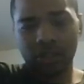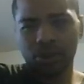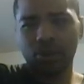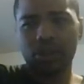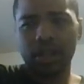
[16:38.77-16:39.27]

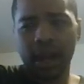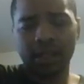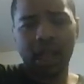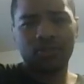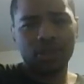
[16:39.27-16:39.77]
So you
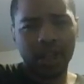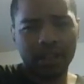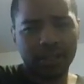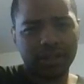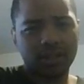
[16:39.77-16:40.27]
guys have a
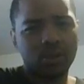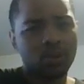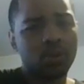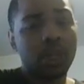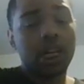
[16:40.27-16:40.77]
chance
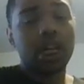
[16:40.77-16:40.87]
to